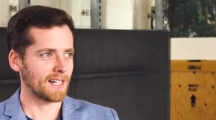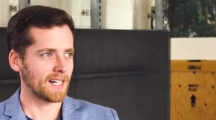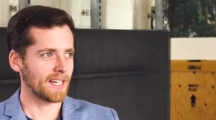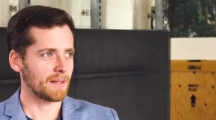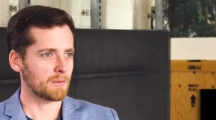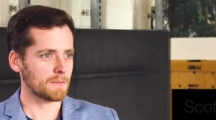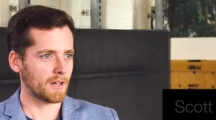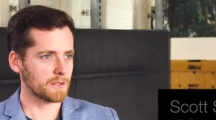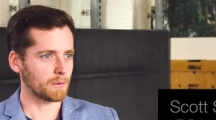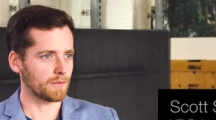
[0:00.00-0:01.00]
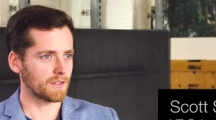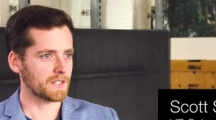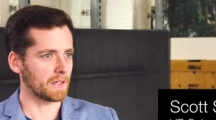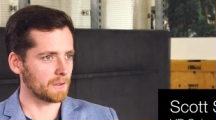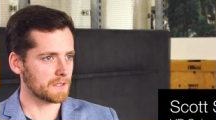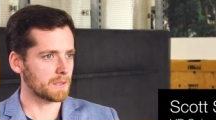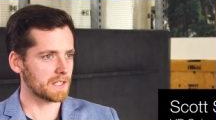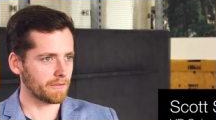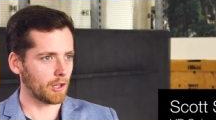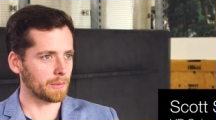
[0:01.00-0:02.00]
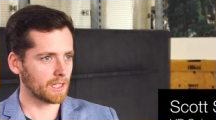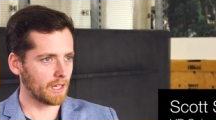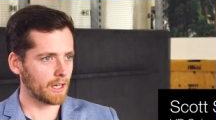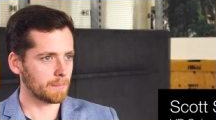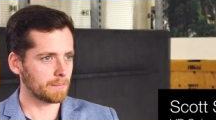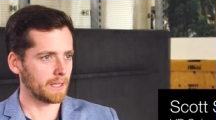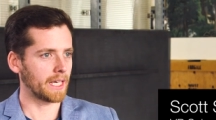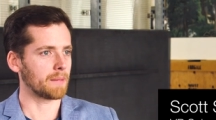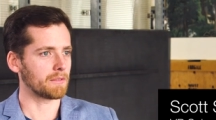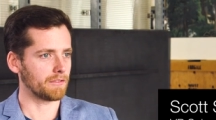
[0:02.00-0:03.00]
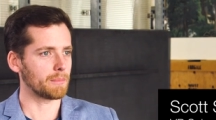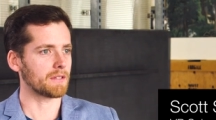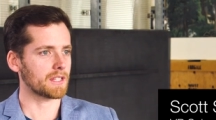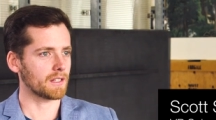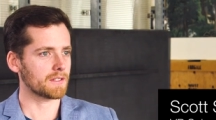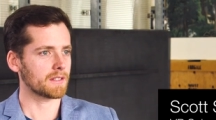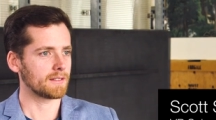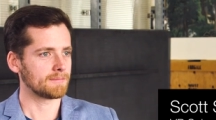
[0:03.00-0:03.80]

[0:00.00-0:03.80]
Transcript: I am responsible for sales and business development at CloudApp, and I'm the VP of sales.